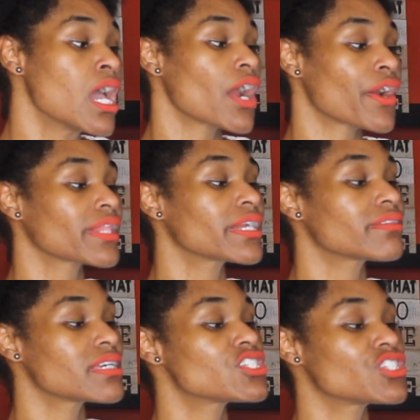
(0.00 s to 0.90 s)
Earlier
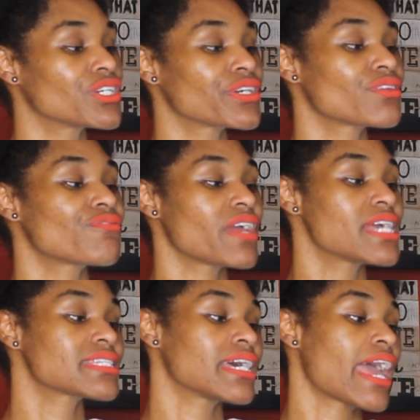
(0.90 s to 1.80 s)
this year, the
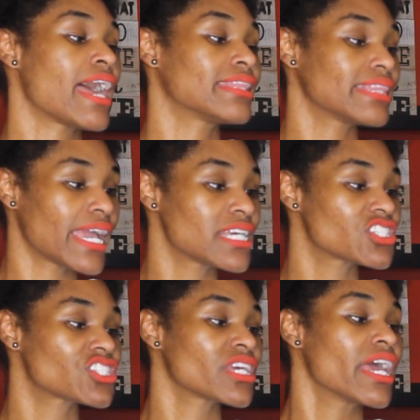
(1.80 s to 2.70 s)
feds
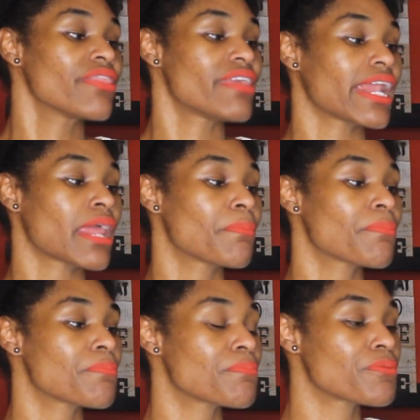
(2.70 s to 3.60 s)
alleged that a
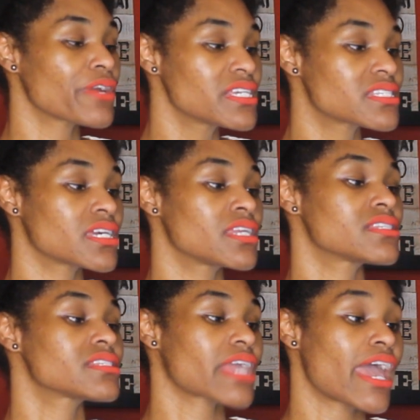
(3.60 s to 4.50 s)
prison
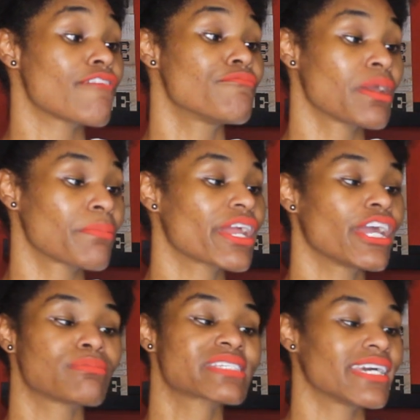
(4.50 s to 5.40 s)
staff member
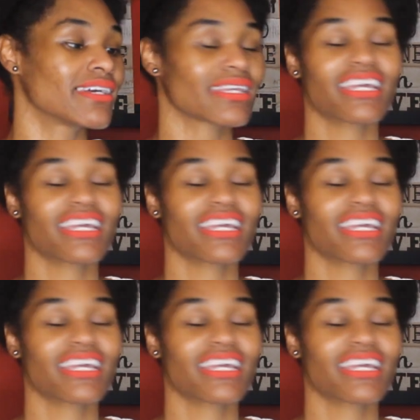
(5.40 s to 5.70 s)
helped Kelly.